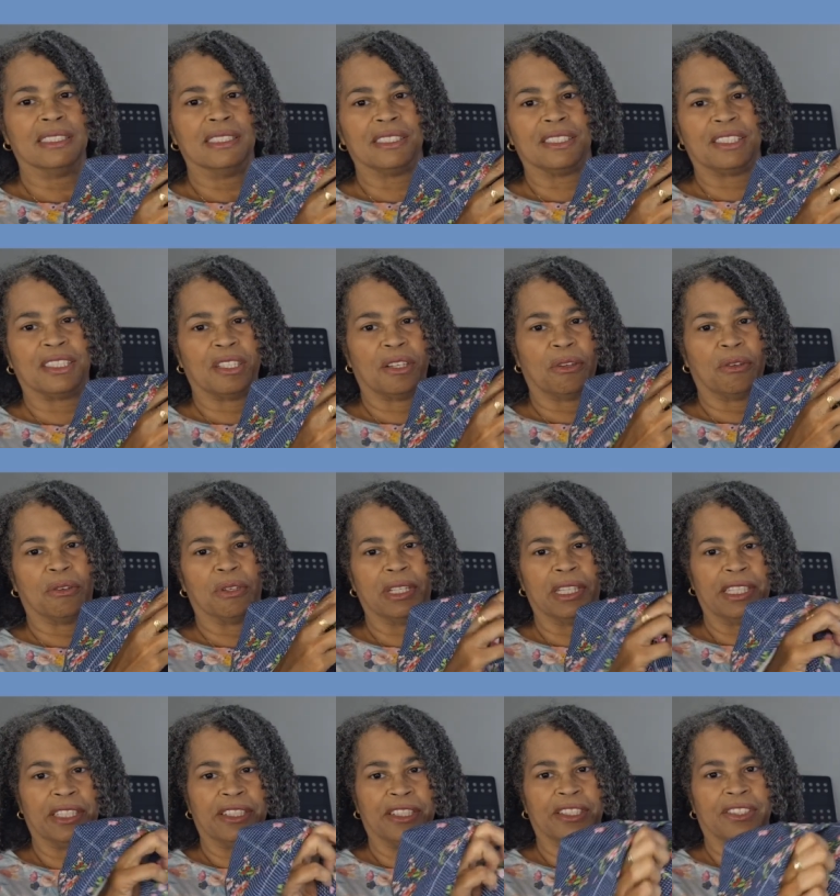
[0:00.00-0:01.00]
so
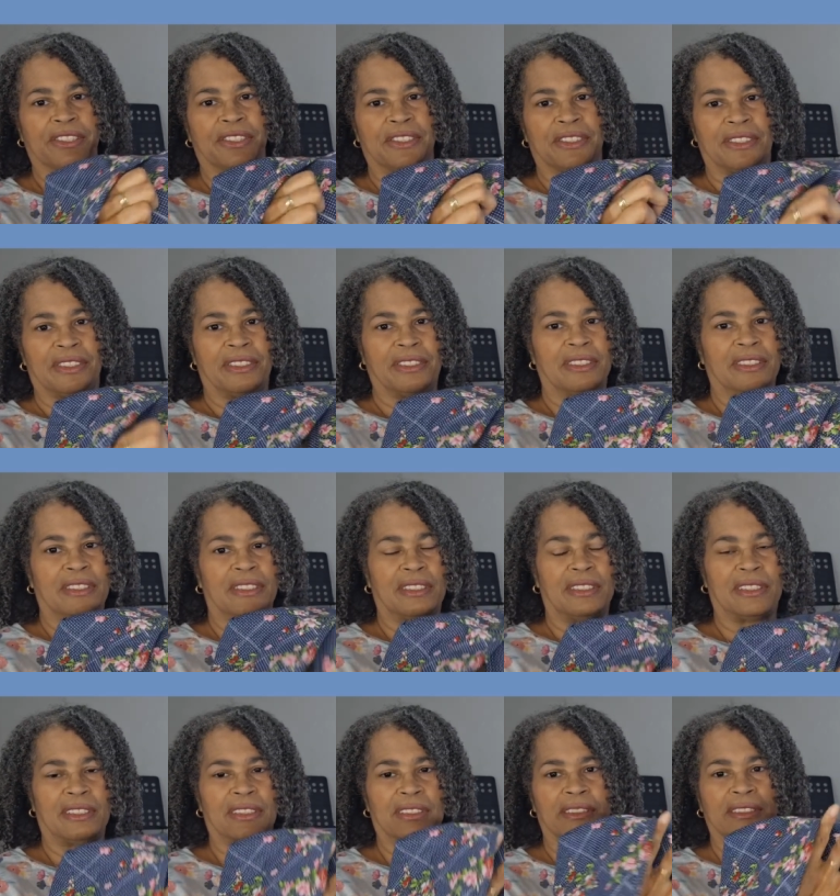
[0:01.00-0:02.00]
it just,
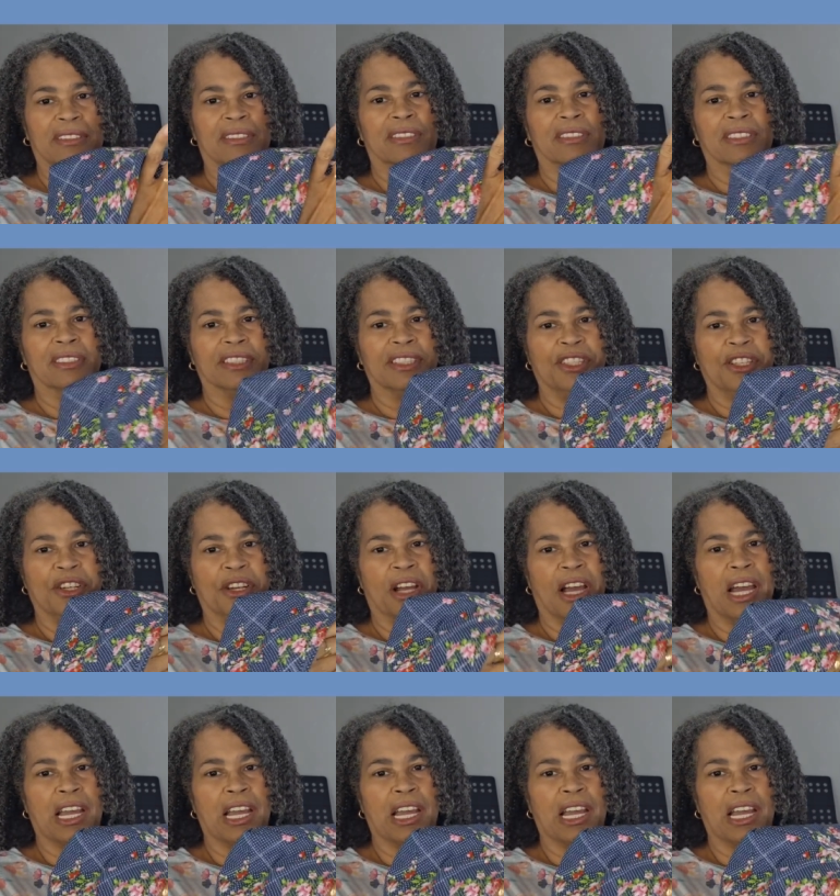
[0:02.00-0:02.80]
I,